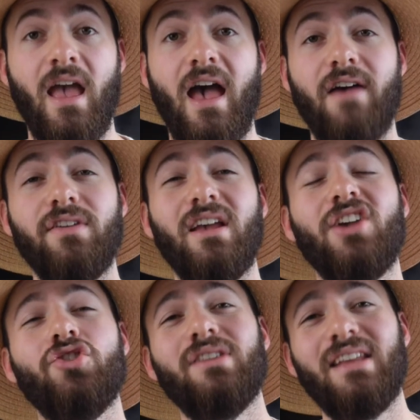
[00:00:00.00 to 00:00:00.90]
Having a
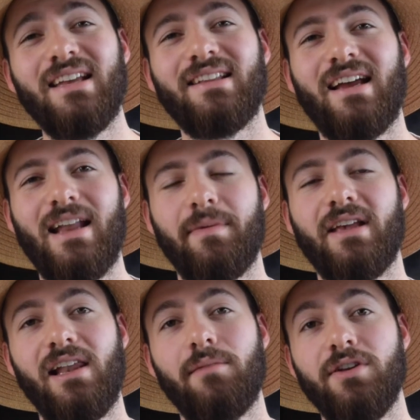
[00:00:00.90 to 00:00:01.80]
unique dynamic
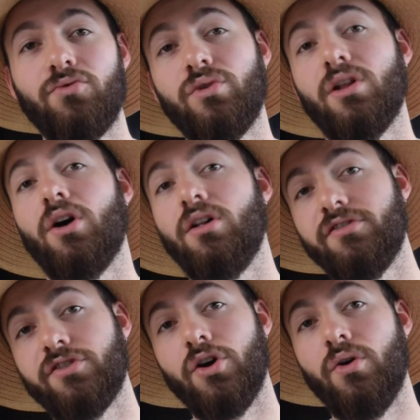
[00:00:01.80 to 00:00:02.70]
element will
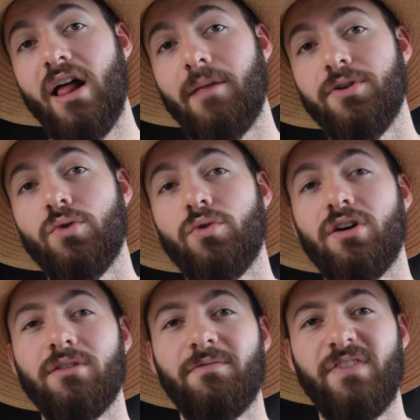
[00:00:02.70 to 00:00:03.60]
also help your
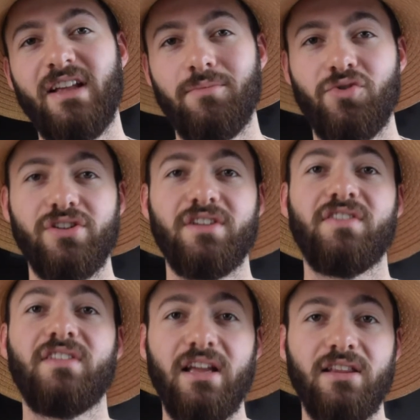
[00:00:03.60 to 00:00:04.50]
world feel more
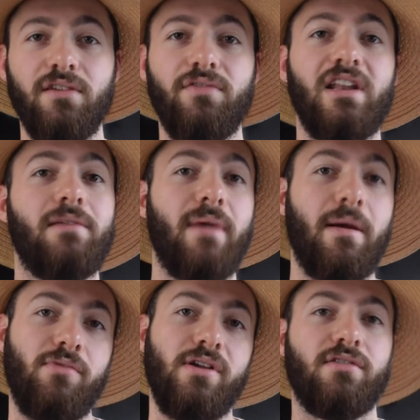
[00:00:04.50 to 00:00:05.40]
distinctive in the
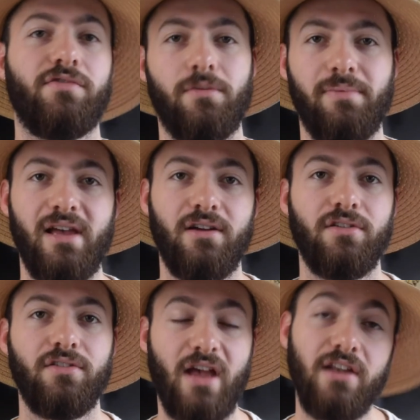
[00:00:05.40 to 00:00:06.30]
memories of your
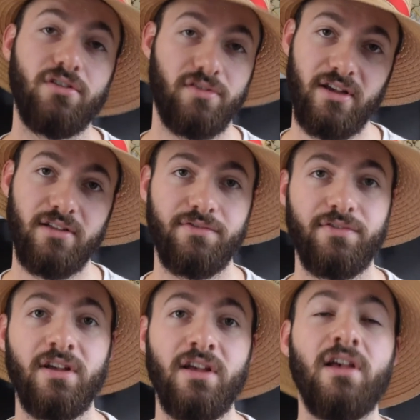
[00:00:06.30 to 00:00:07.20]
players and yourself.
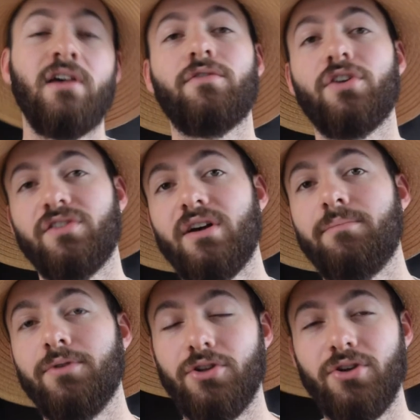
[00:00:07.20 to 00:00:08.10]
For
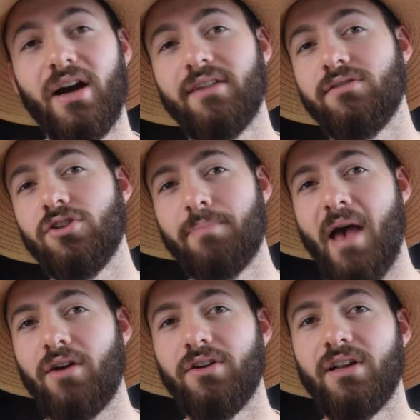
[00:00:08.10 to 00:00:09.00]
example, you guys will look
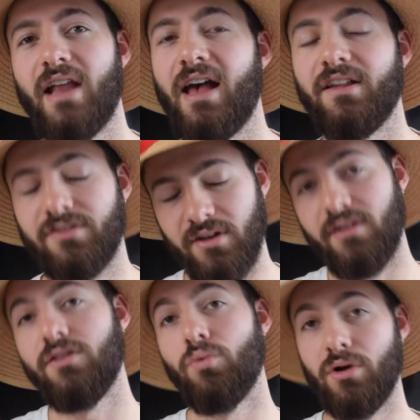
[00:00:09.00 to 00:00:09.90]
back on it as
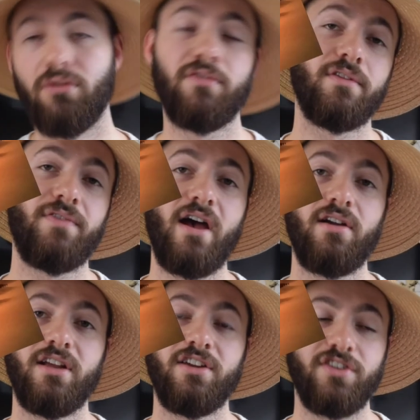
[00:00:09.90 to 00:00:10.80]
the one with the
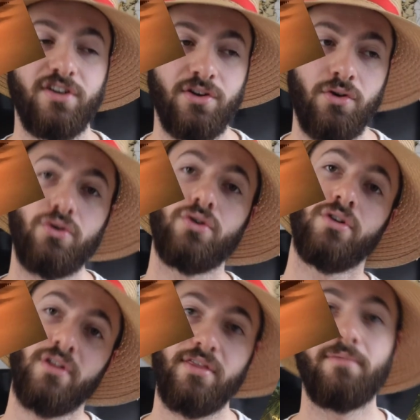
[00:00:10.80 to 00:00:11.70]
Fire Nation,
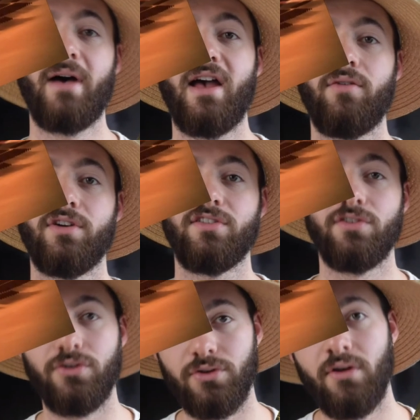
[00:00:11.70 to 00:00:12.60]
or the Pirates,
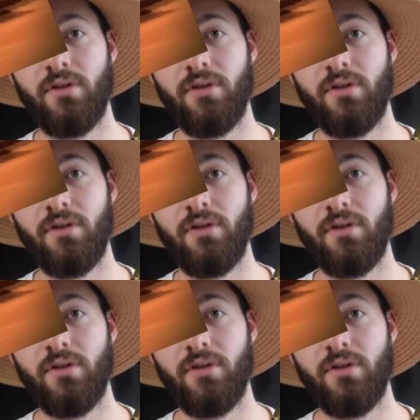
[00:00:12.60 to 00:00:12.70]
or